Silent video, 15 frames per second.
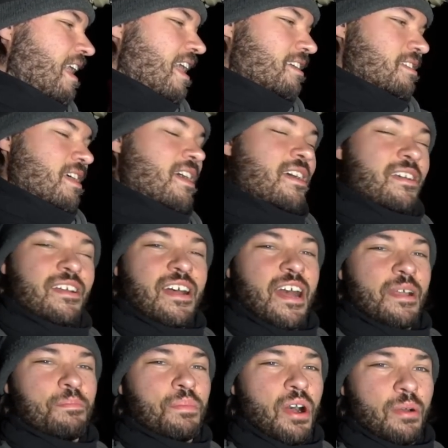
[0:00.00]
guys,
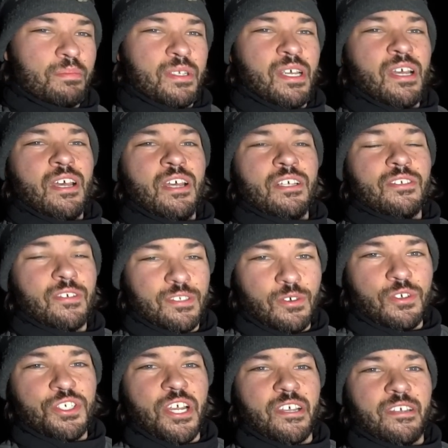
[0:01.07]
I am pumped. So let's
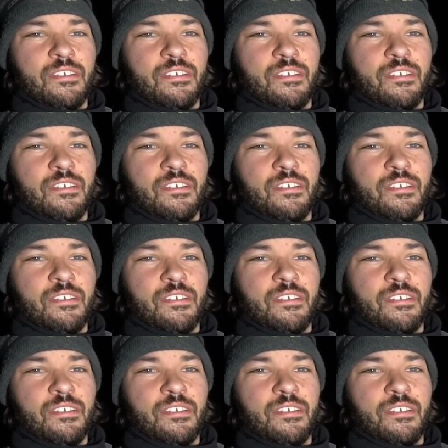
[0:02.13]
go check